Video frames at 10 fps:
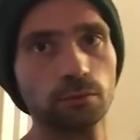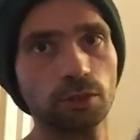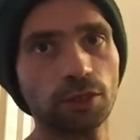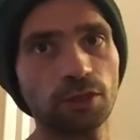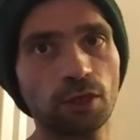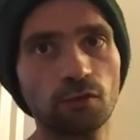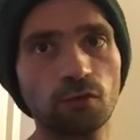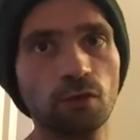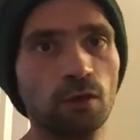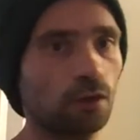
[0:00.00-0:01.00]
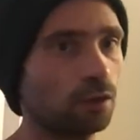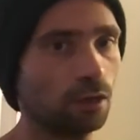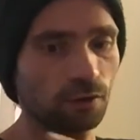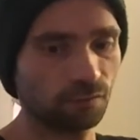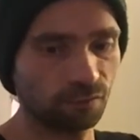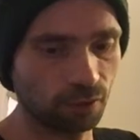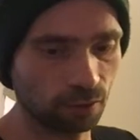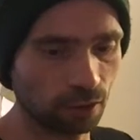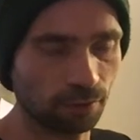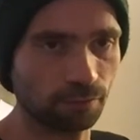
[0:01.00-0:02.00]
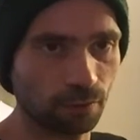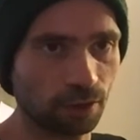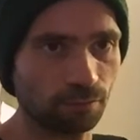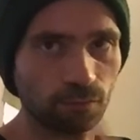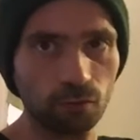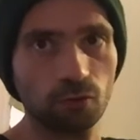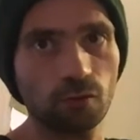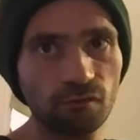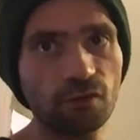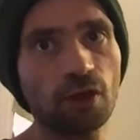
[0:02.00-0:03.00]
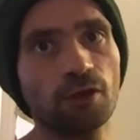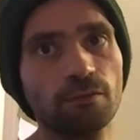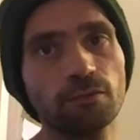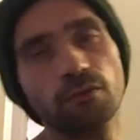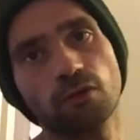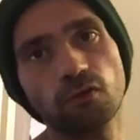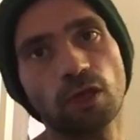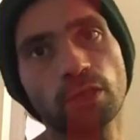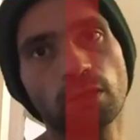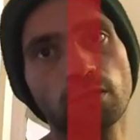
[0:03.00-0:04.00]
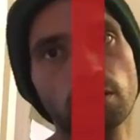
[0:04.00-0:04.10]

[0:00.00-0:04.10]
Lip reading: Like this, I'm too far extended,